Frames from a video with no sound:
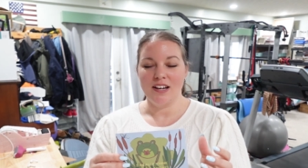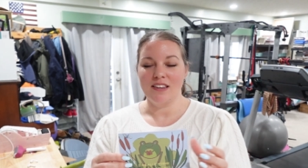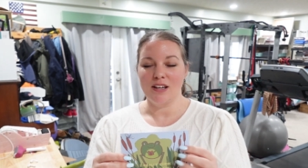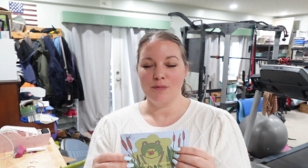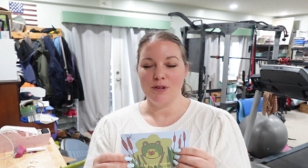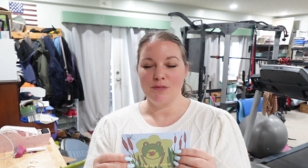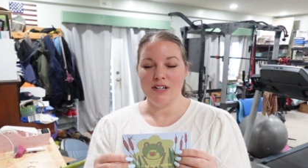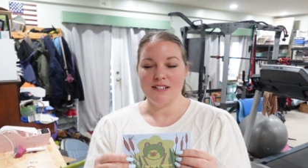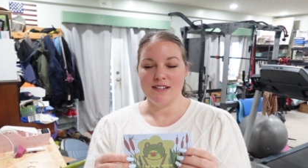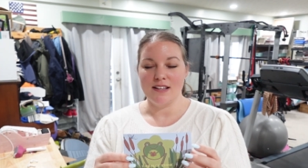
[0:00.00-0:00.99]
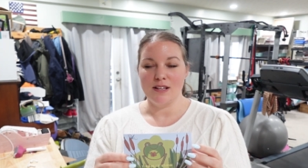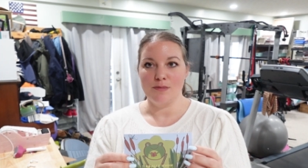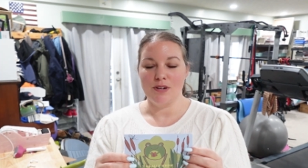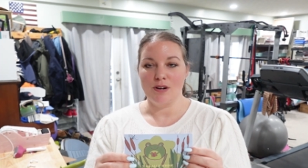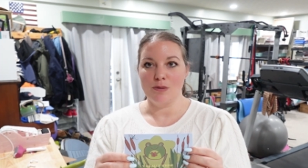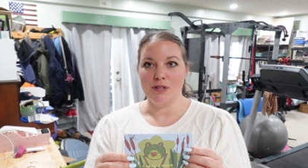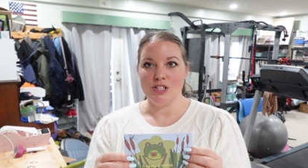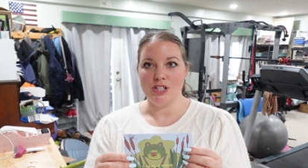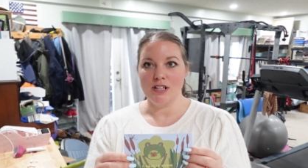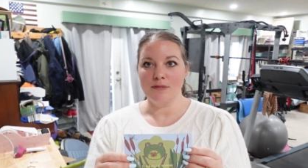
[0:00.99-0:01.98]
think I'm going to redesign them in
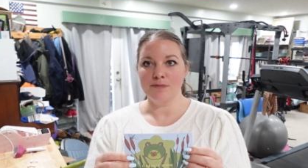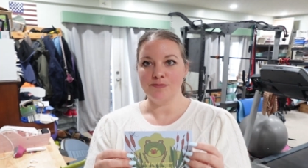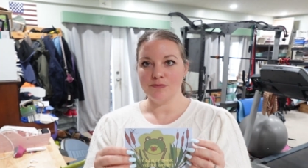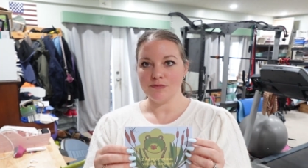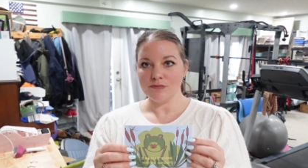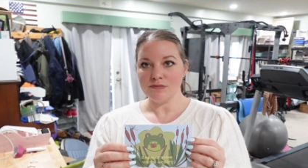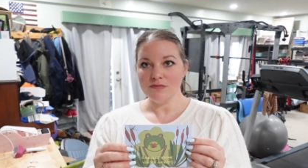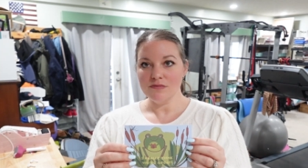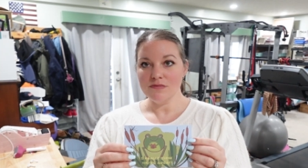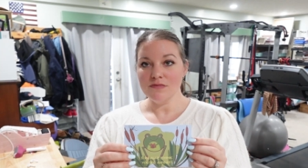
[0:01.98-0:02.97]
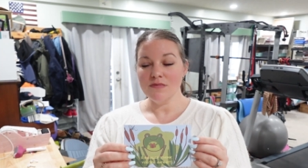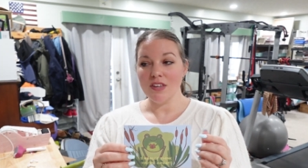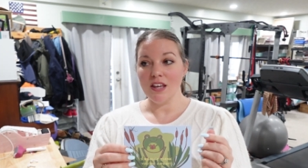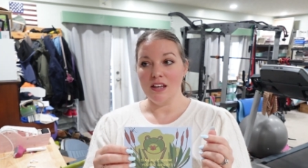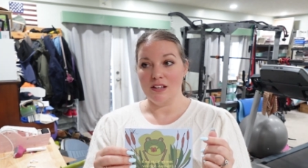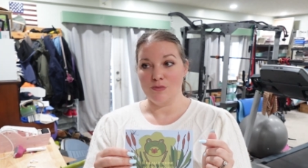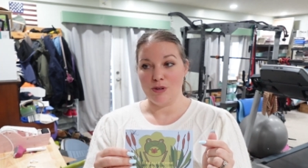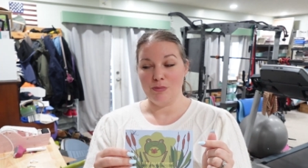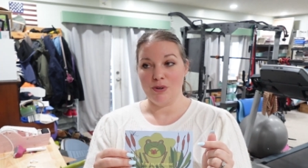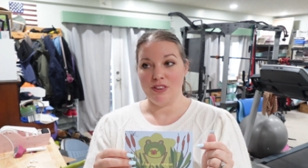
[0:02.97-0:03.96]
RBG and
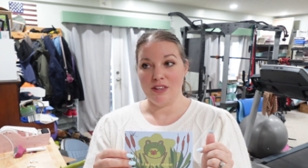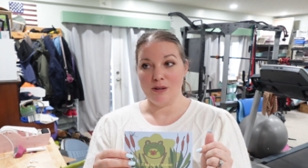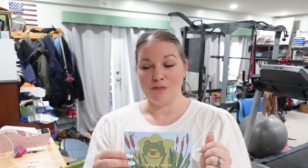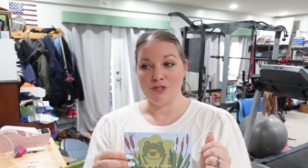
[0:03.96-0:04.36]
reprint them